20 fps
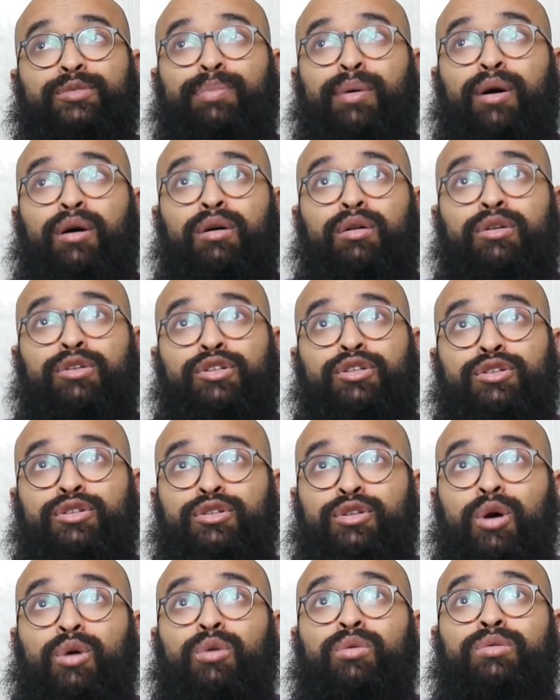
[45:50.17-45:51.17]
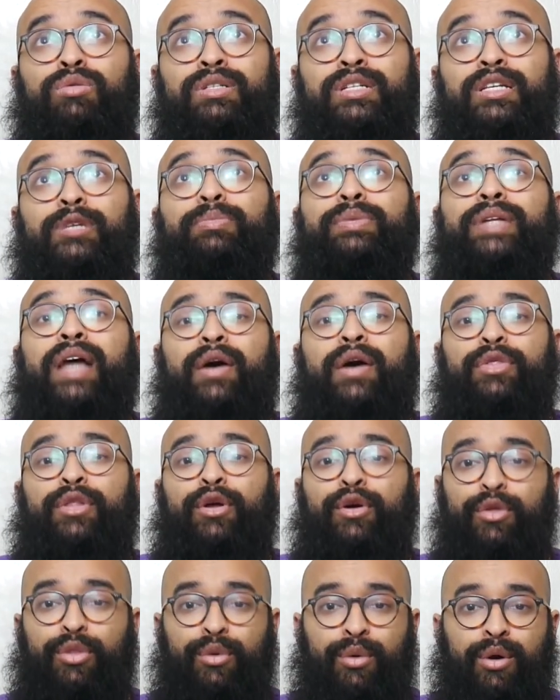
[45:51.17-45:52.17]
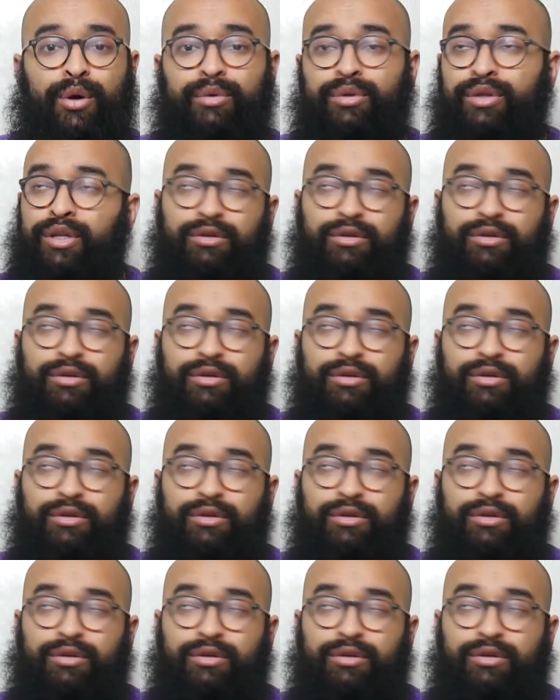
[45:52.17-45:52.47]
balls so deep down their throat.